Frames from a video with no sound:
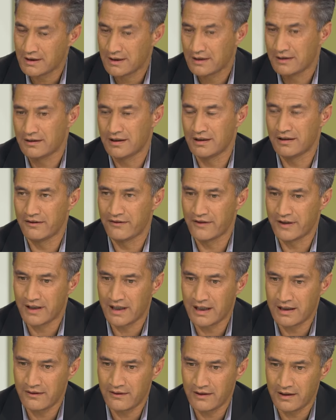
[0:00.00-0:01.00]
at the end of the
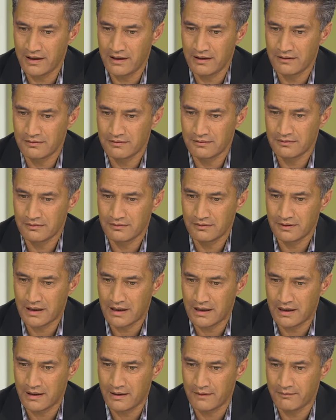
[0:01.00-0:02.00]
day, the
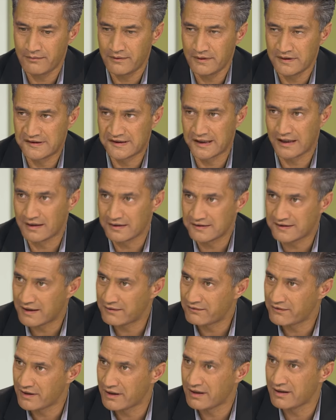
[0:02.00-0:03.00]
sellers
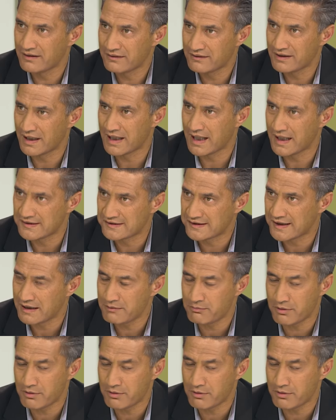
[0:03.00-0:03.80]
have the last say.